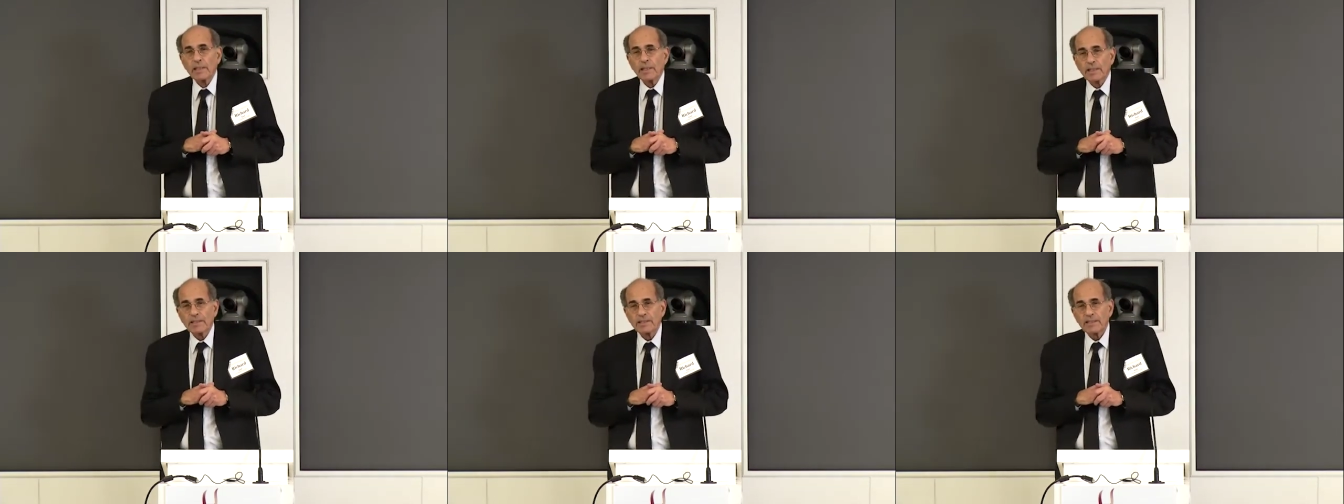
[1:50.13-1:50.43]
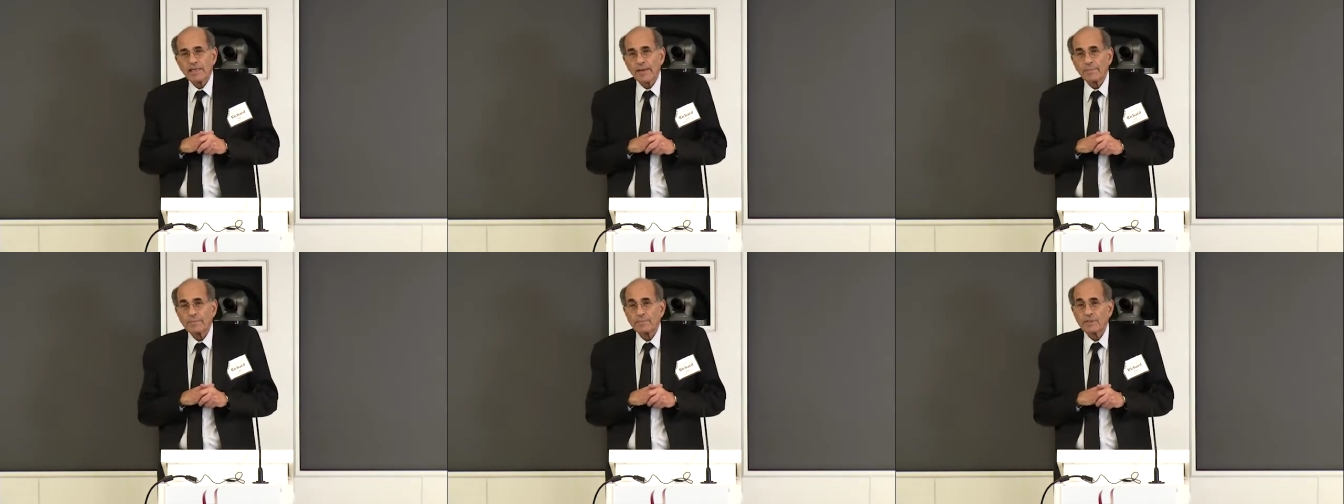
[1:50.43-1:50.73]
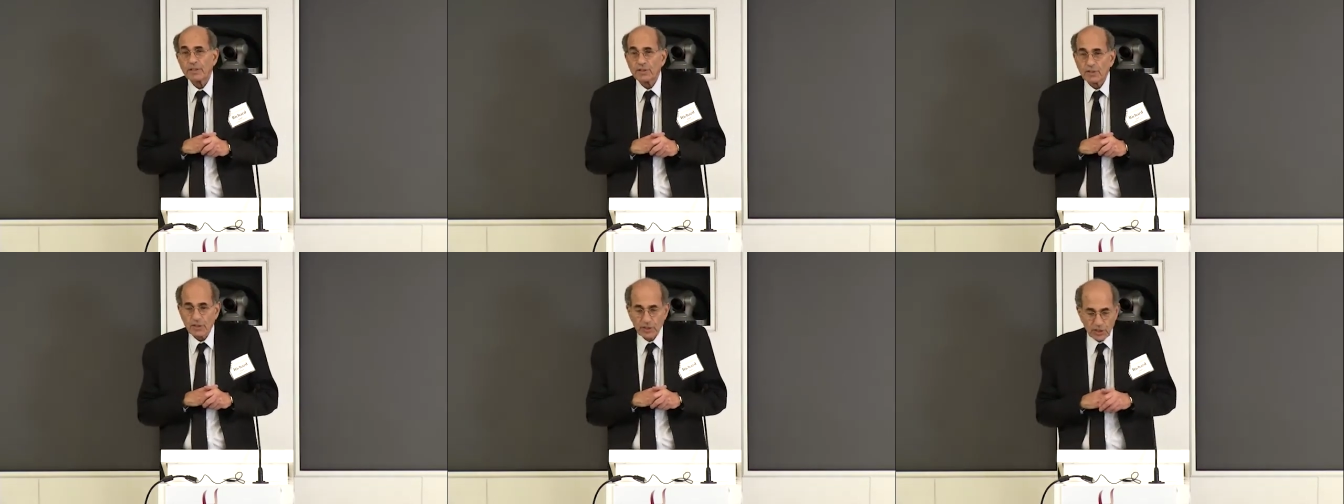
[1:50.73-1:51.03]

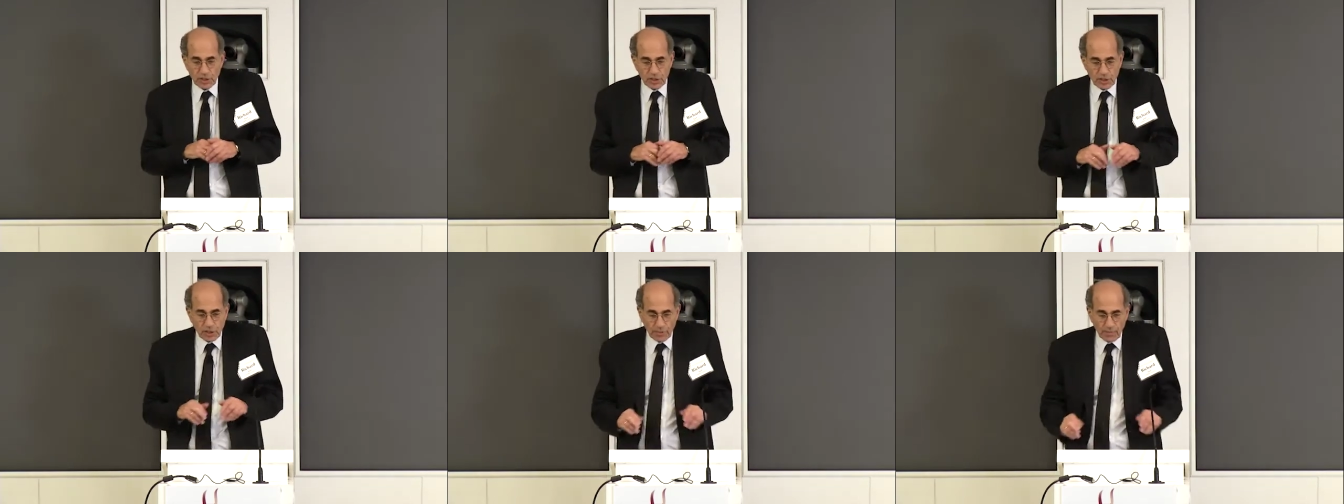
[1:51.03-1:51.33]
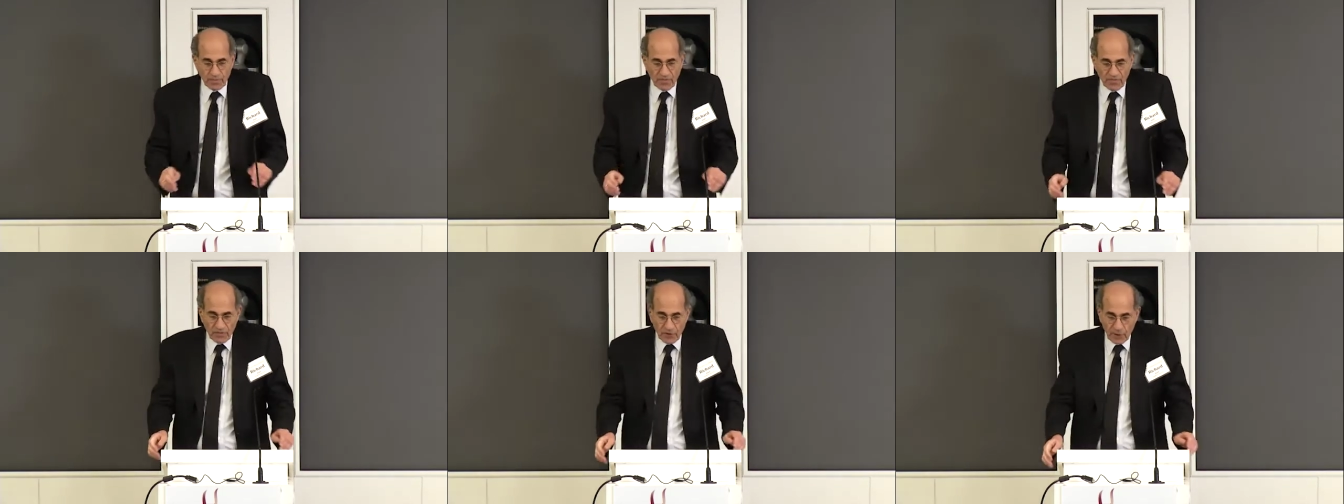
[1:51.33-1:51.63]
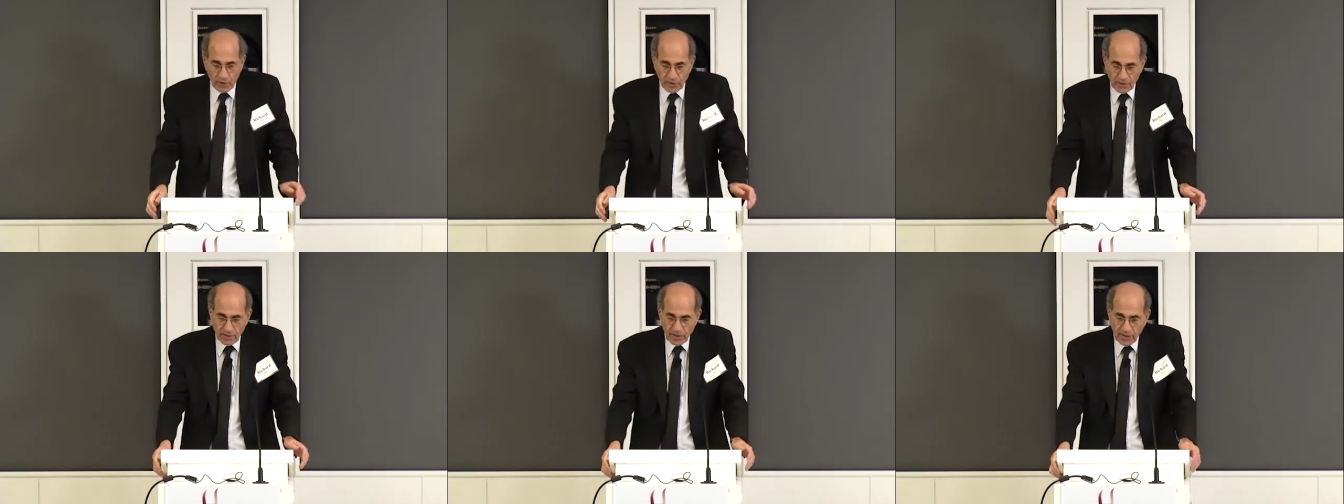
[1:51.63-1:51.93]
attempted to
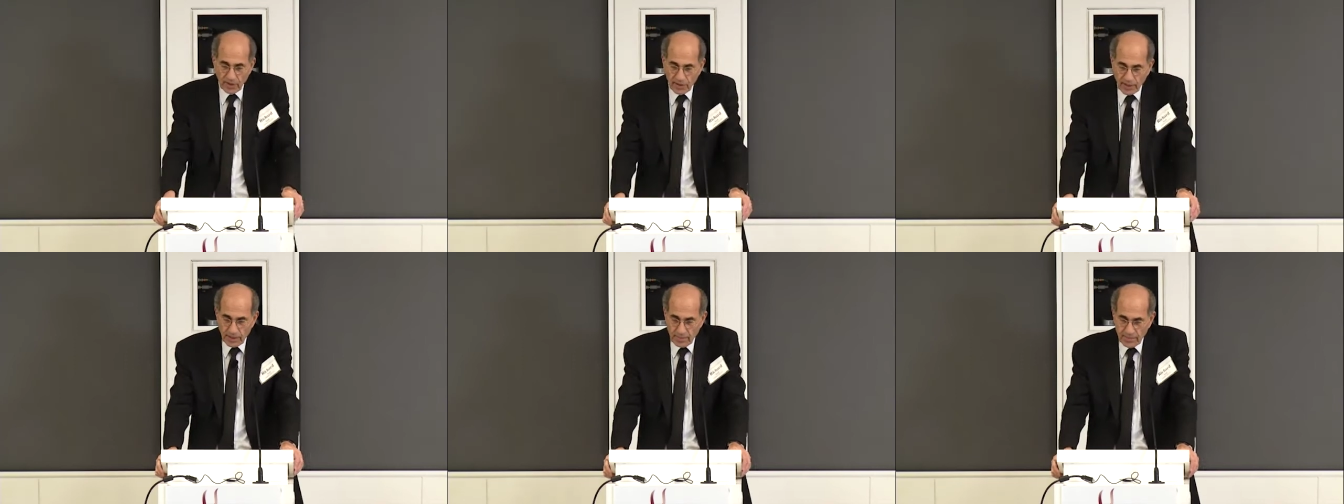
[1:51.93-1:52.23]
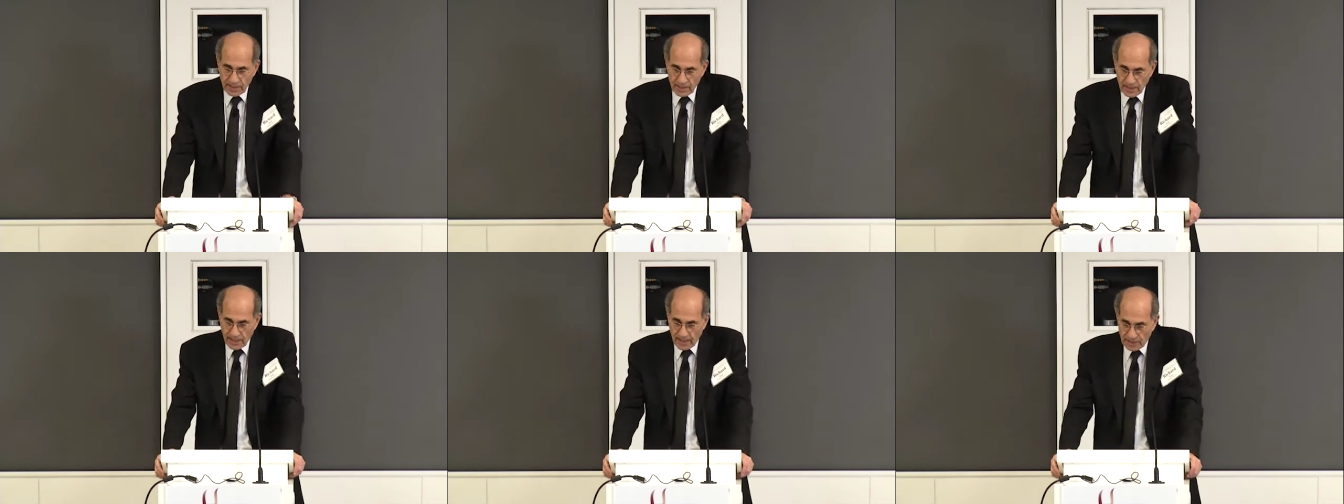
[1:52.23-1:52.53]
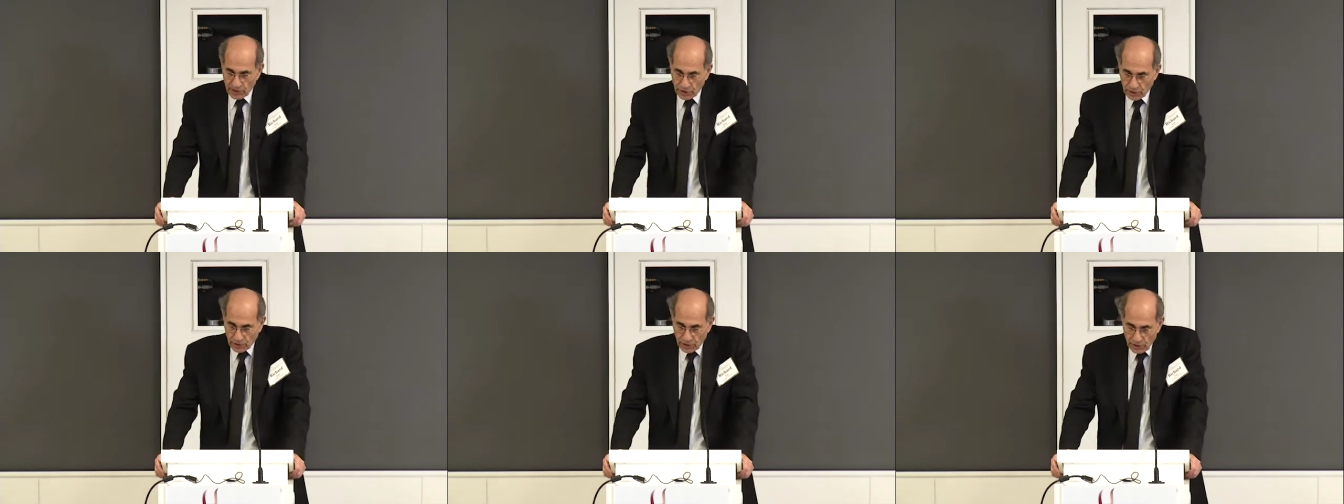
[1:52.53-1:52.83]
subvert the
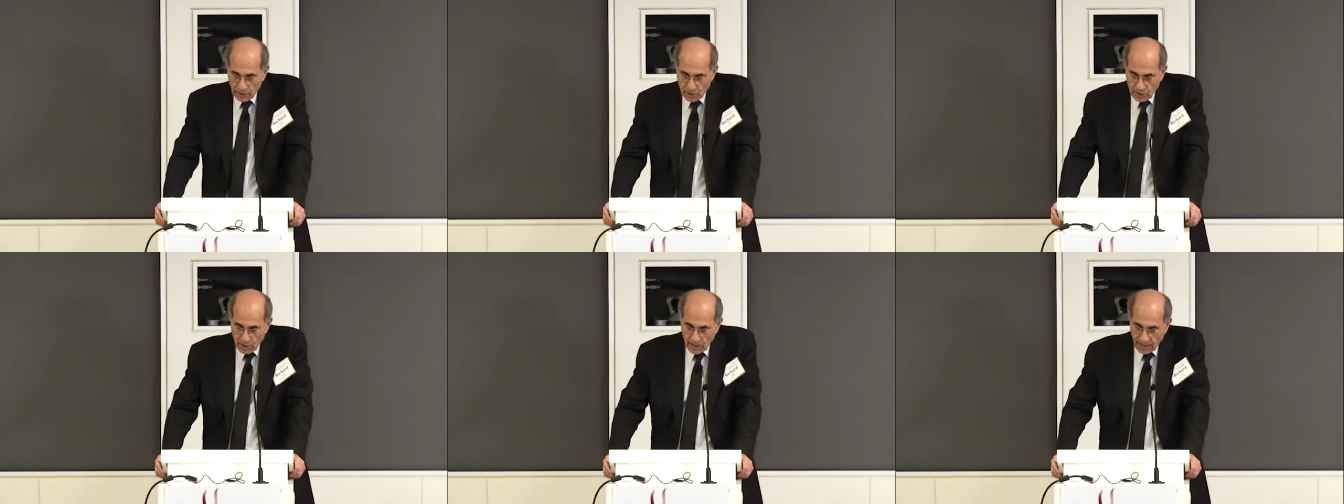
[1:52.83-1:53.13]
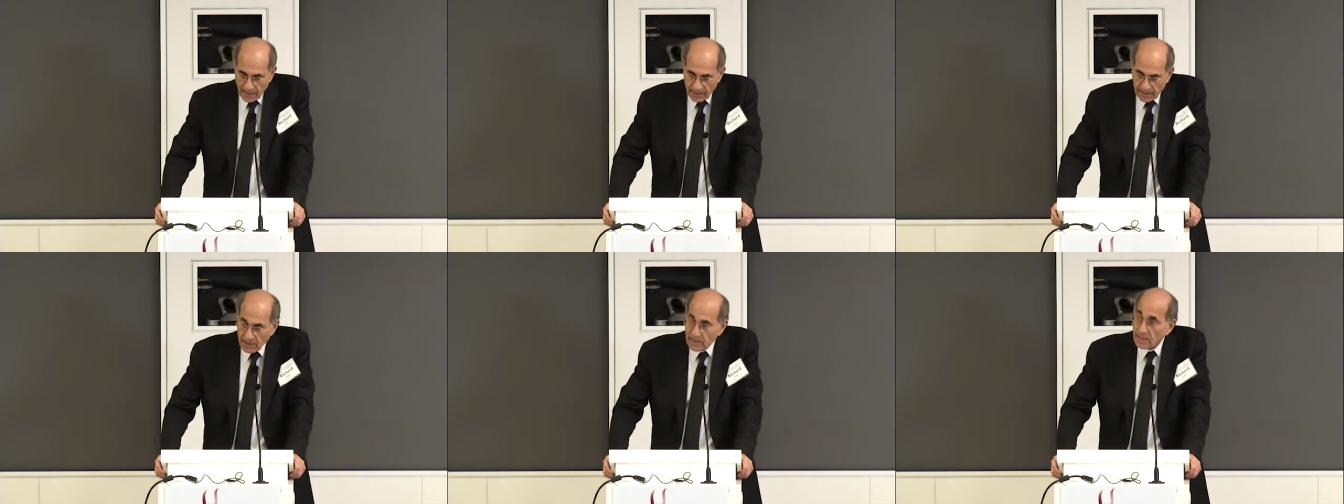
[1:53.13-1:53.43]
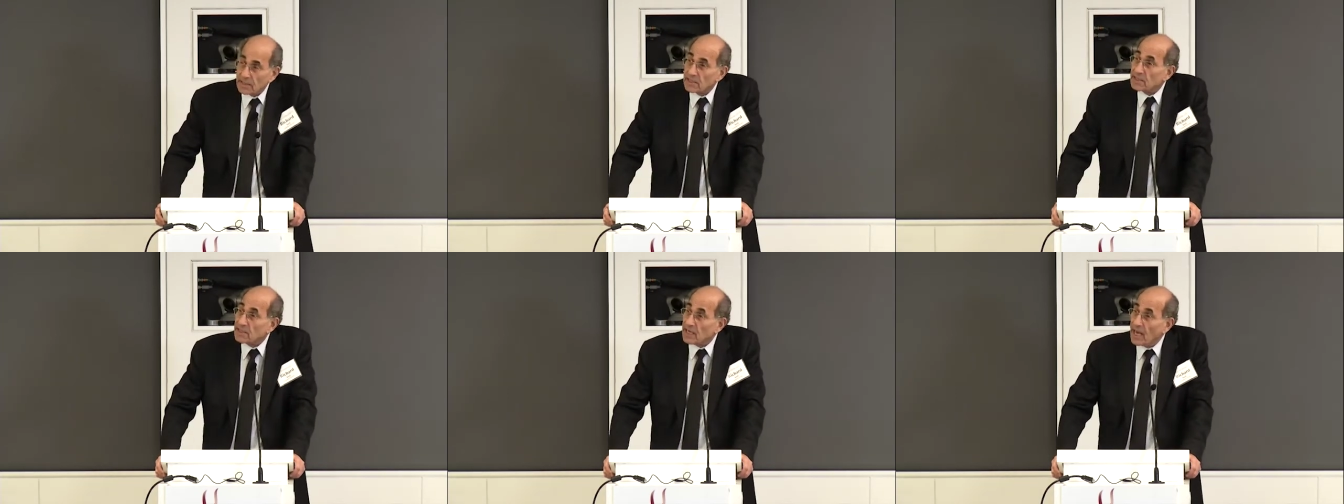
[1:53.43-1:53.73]
limitations that
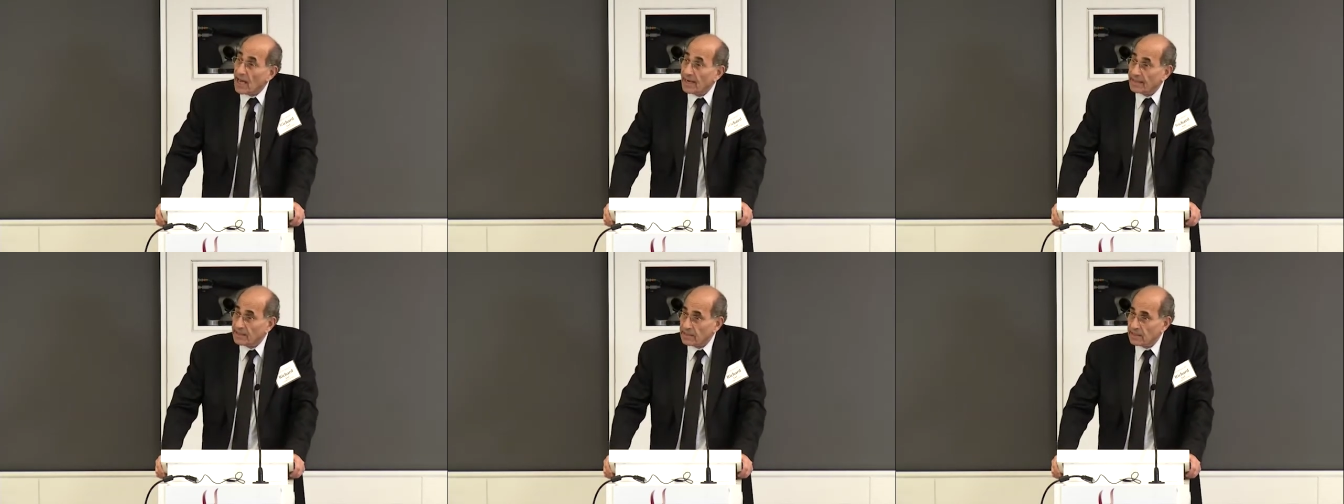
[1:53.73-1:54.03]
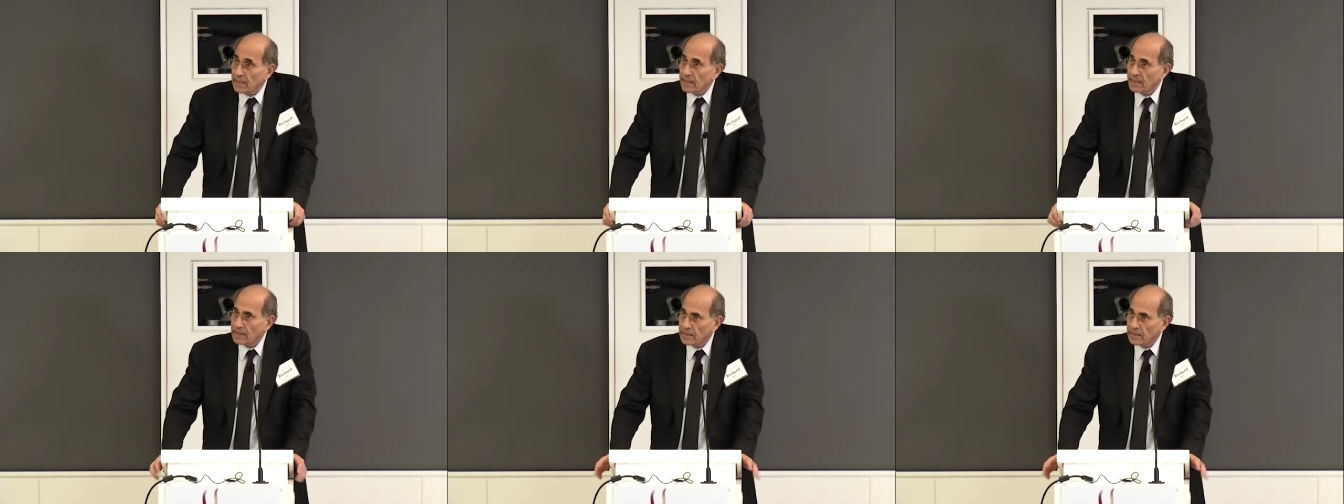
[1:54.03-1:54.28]
society